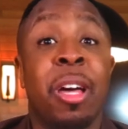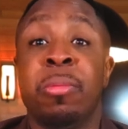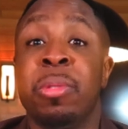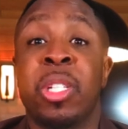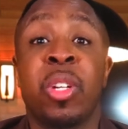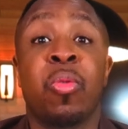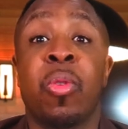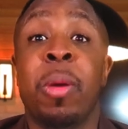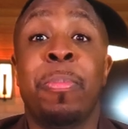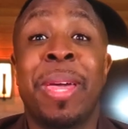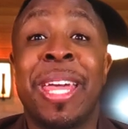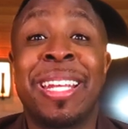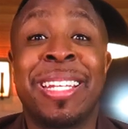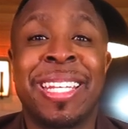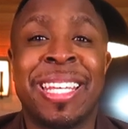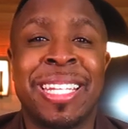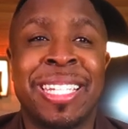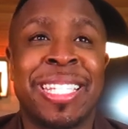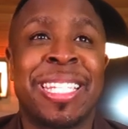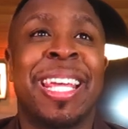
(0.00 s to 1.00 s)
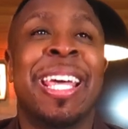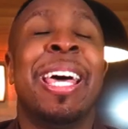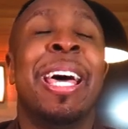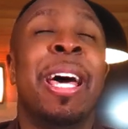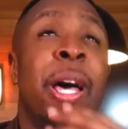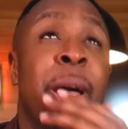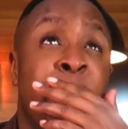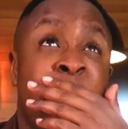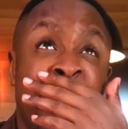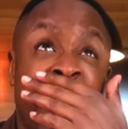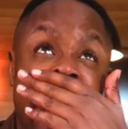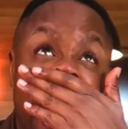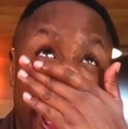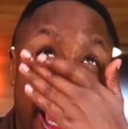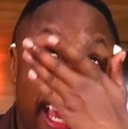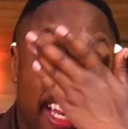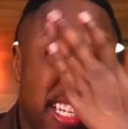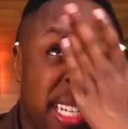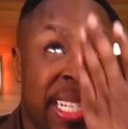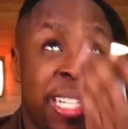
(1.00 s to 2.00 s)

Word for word: come to repentance. God